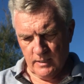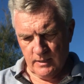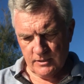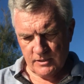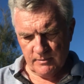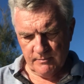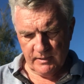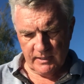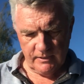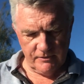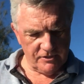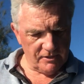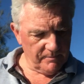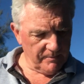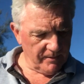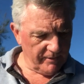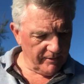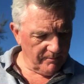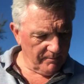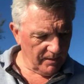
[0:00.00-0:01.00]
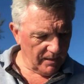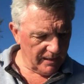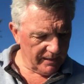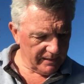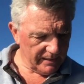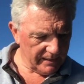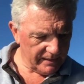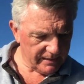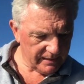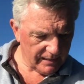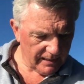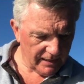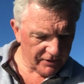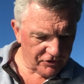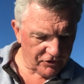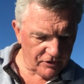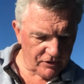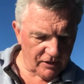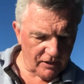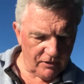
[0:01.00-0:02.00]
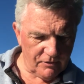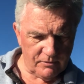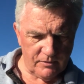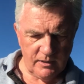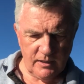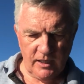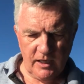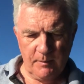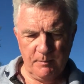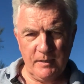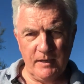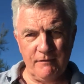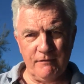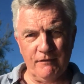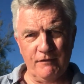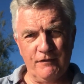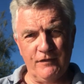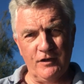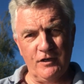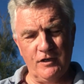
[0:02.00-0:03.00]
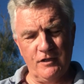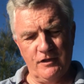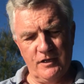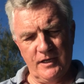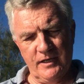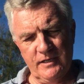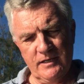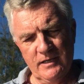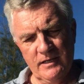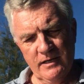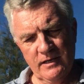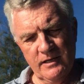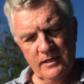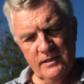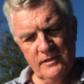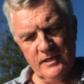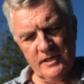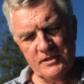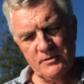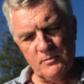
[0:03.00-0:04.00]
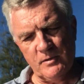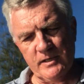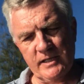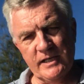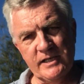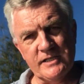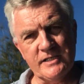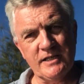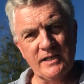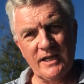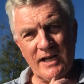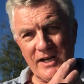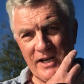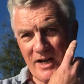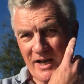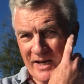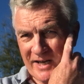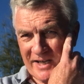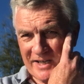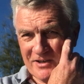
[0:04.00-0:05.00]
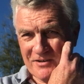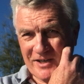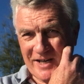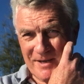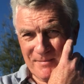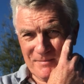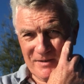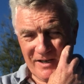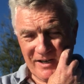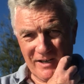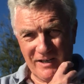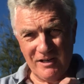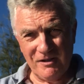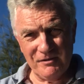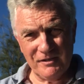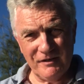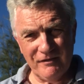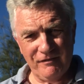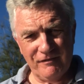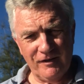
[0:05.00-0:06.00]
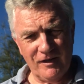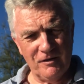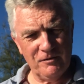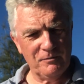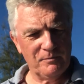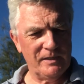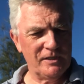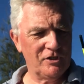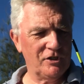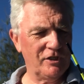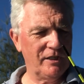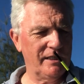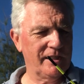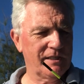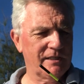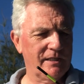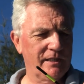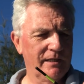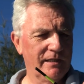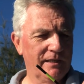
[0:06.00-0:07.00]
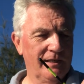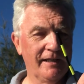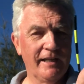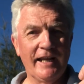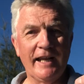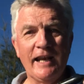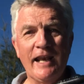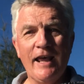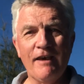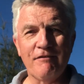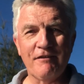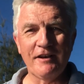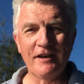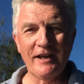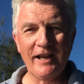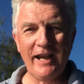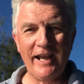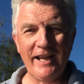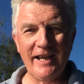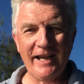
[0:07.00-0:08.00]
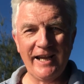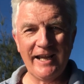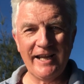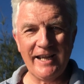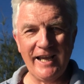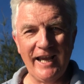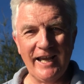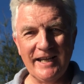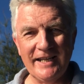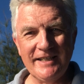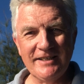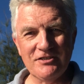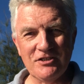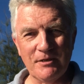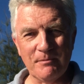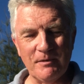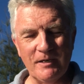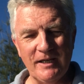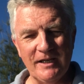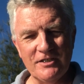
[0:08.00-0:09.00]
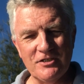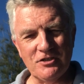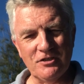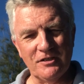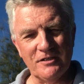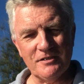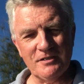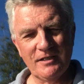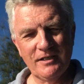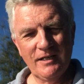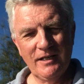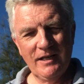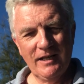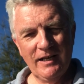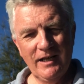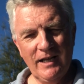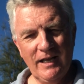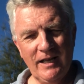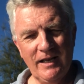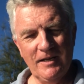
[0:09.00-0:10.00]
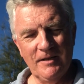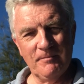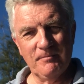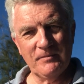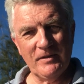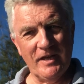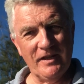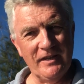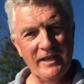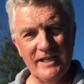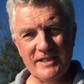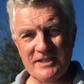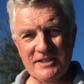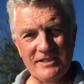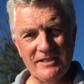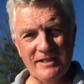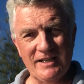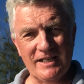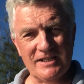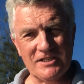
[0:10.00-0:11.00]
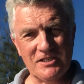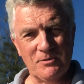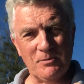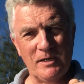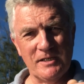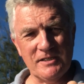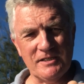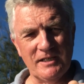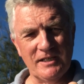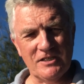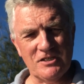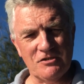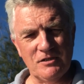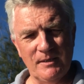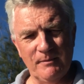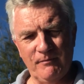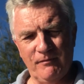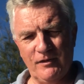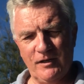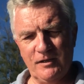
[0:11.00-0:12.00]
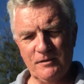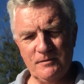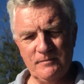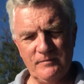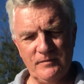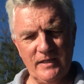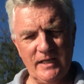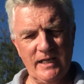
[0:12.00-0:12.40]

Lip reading: Something else to bear in mind is, as you go up even further, this one is a 9-gram loaded float, which is 11 AAA, AAA shot, and that's quite an extreme float.